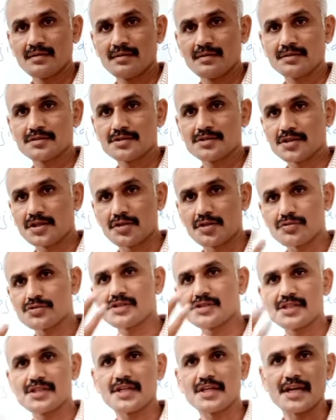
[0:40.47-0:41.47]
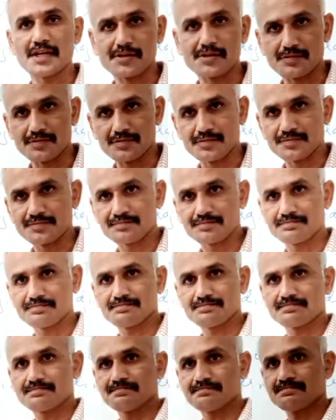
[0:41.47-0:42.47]
Sarojini Naidu.
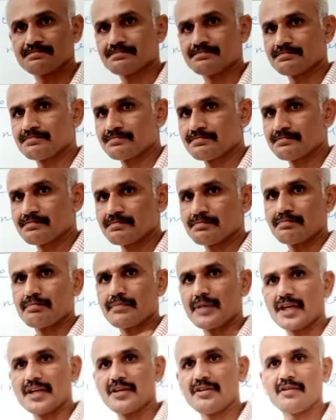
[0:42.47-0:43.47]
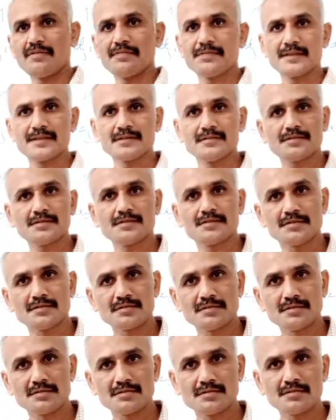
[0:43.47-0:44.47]
Many of
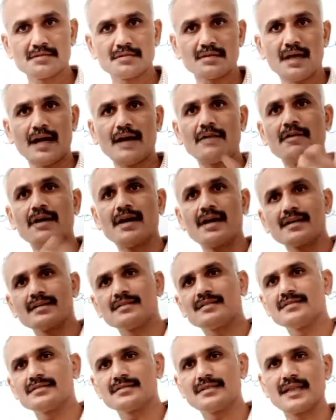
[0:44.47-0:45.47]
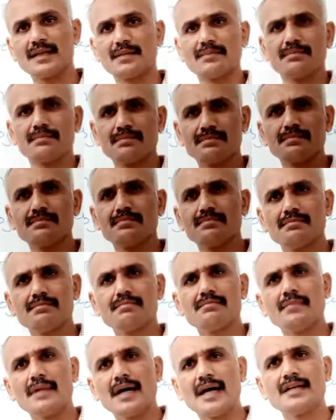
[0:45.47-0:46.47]
us have heard this name
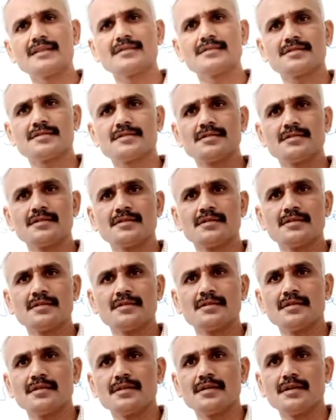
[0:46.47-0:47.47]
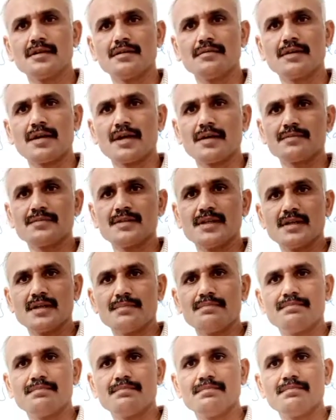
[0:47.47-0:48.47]
as one of
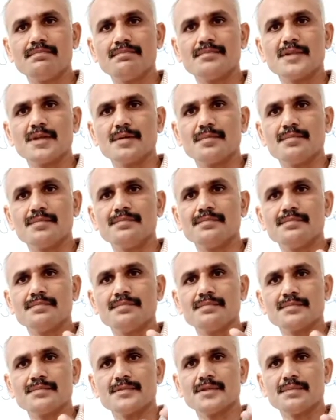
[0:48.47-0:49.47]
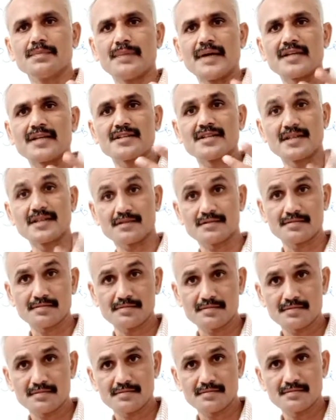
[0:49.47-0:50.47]
the patriot,
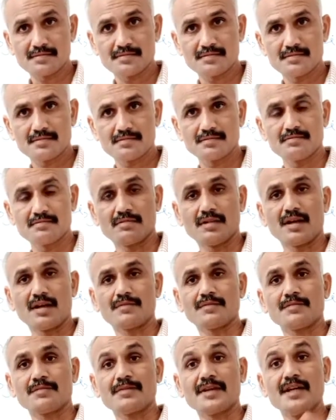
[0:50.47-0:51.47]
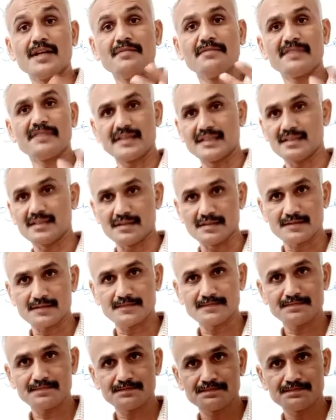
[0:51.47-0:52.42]
one of the freedom fighter